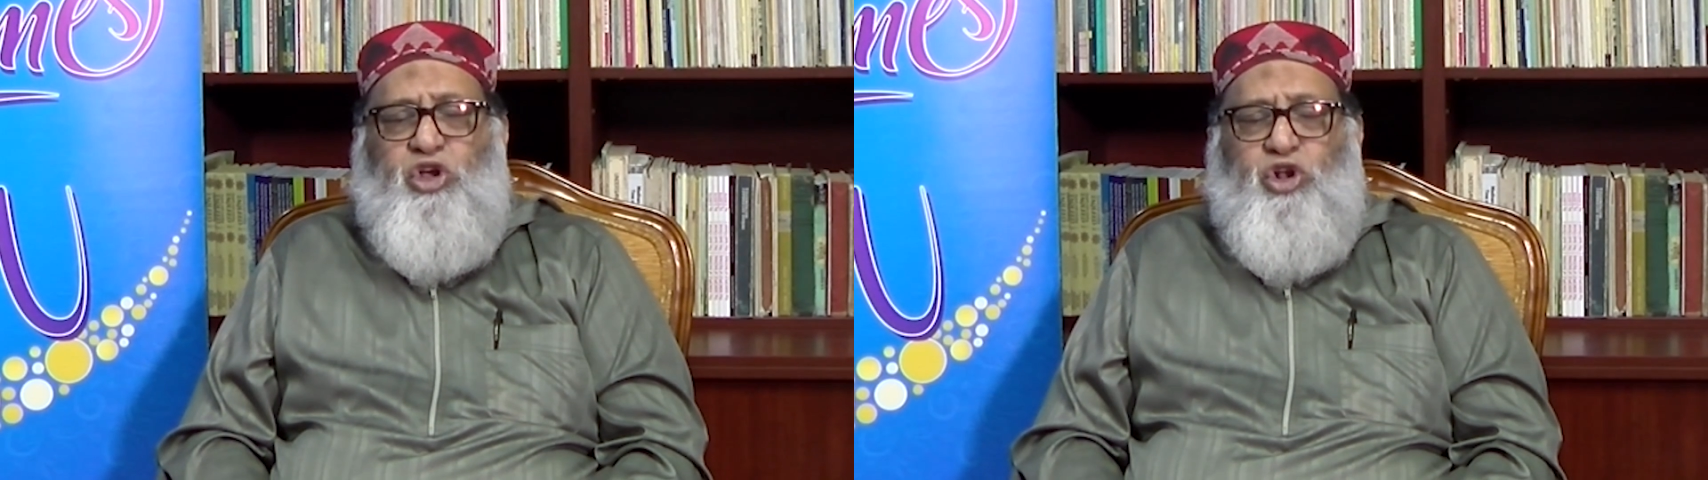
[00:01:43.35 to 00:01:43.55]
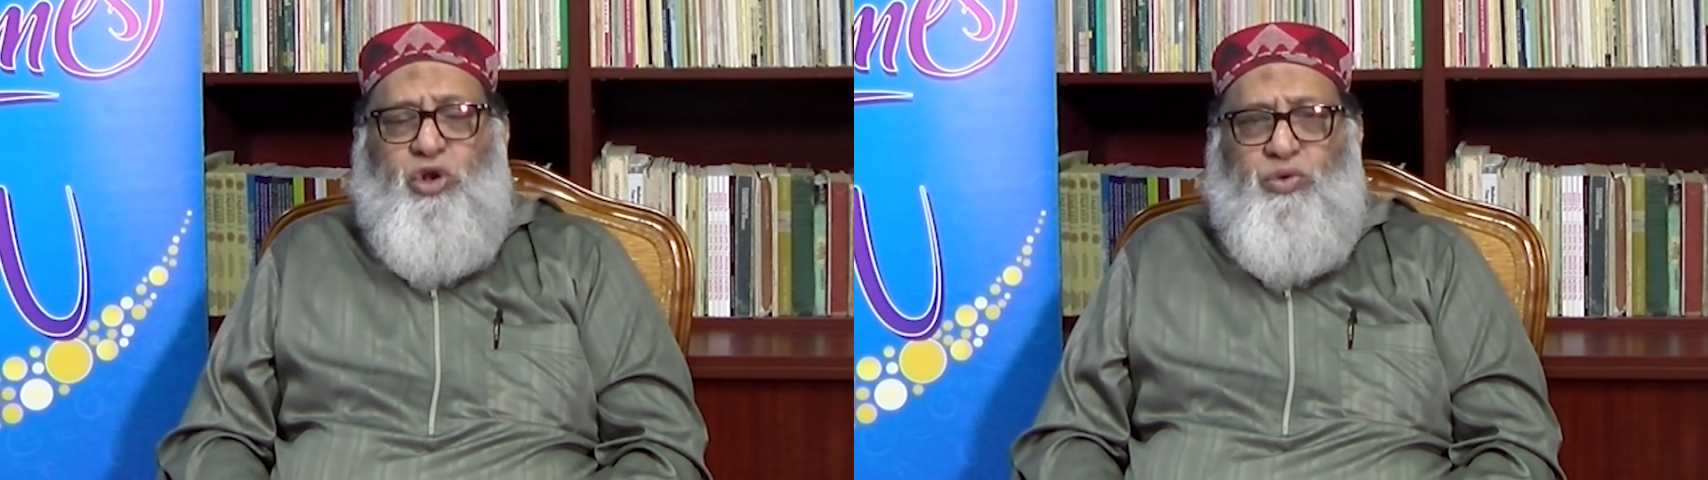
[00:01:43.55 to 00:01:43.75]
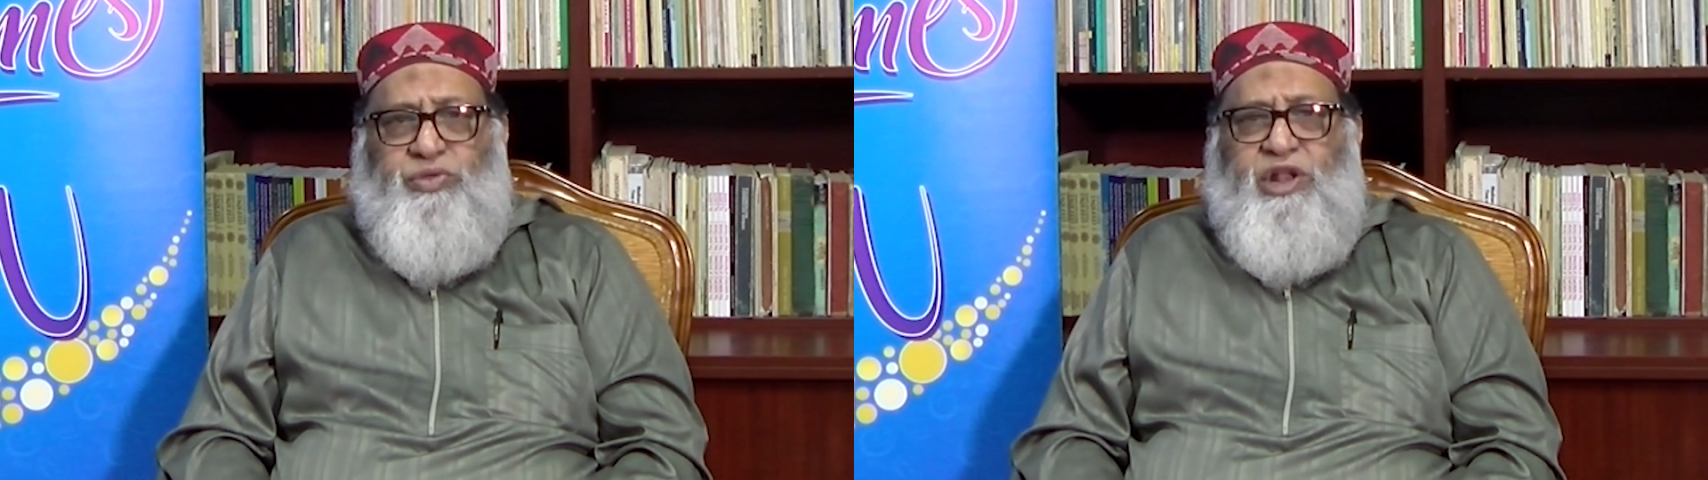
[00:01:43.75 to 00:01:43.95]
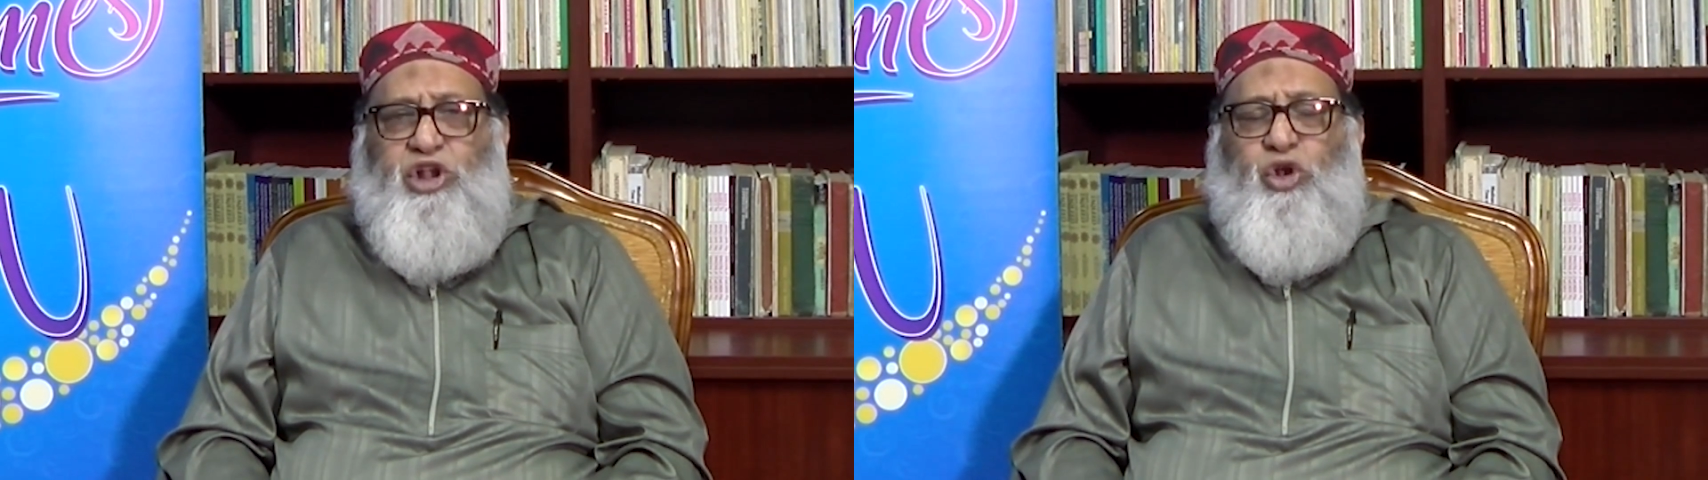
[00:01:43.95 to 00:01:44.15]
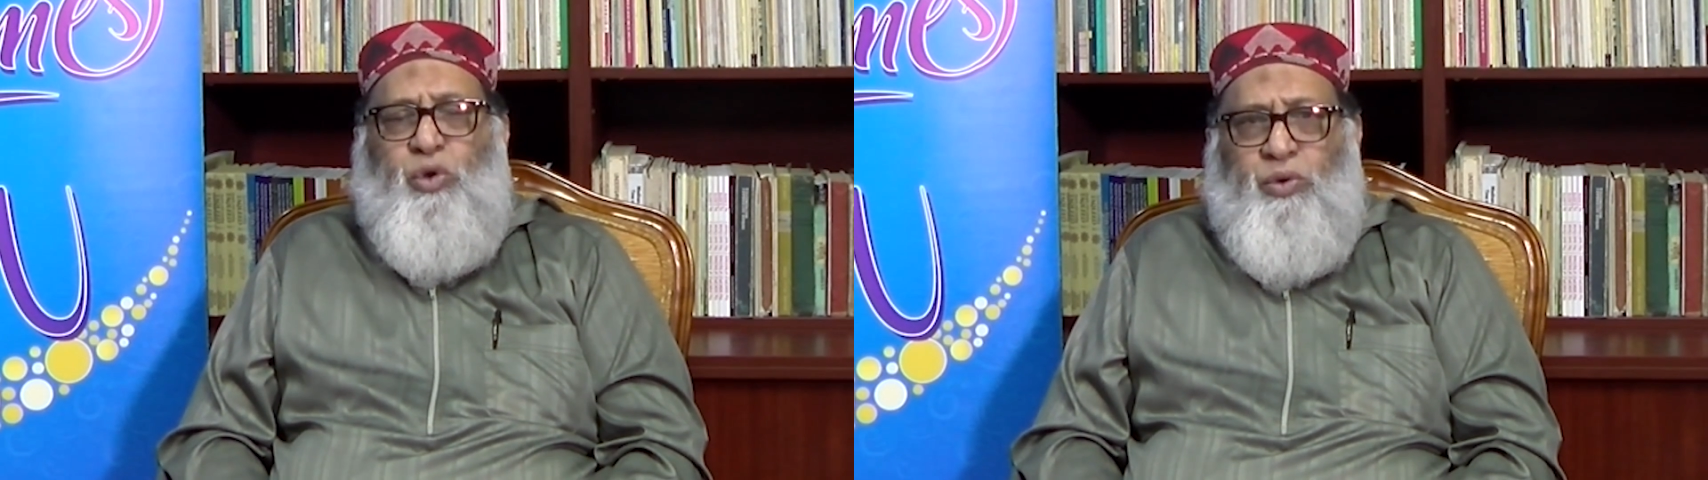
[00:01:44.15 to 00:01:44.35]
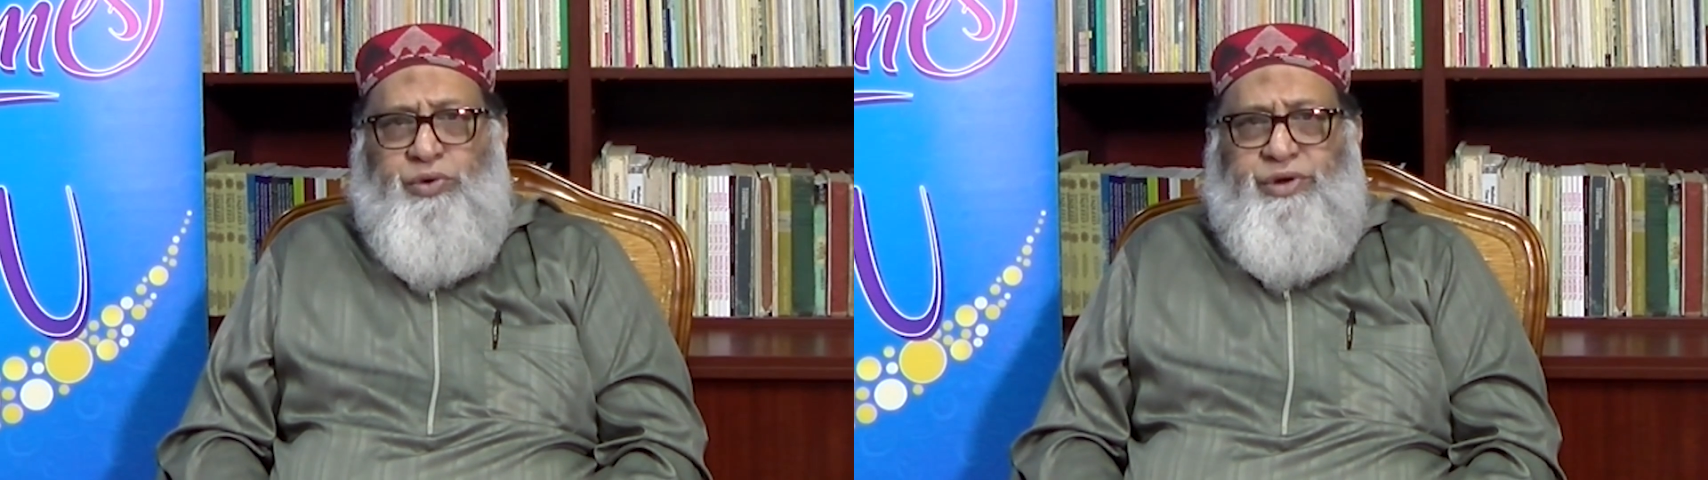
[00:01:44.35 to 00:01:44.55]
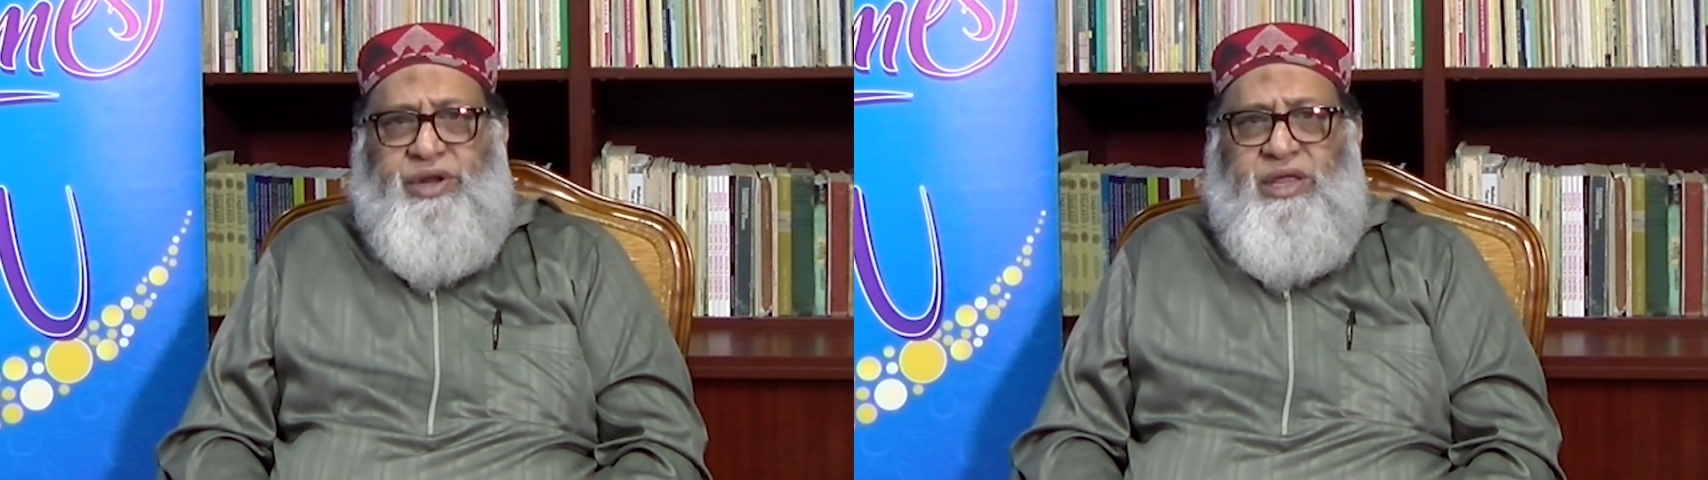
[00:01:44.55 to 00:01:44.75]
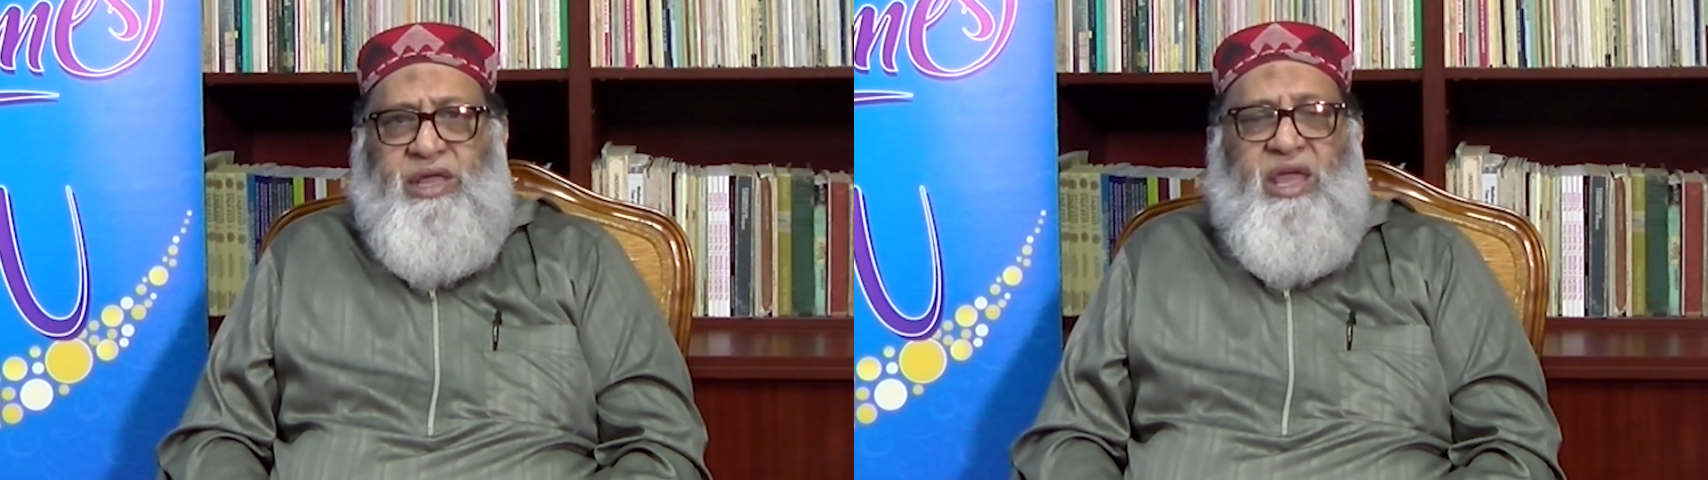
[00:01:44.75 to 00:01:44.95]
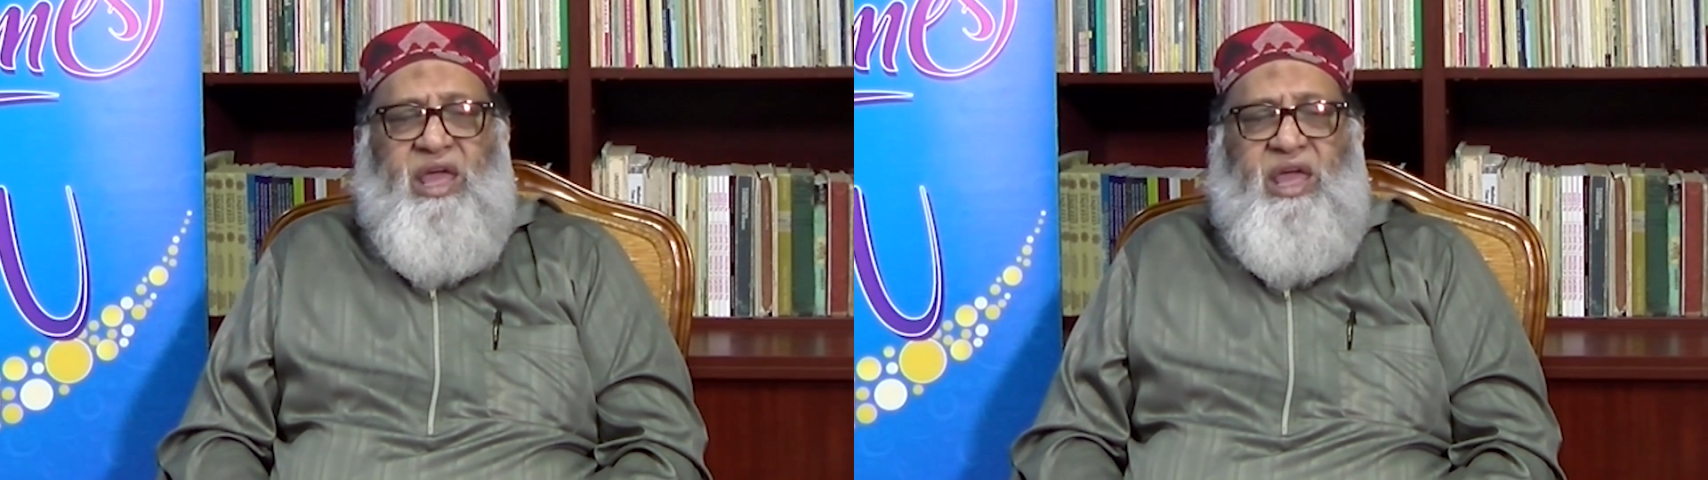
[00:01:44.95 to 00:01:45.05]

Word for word: clothing, laundry,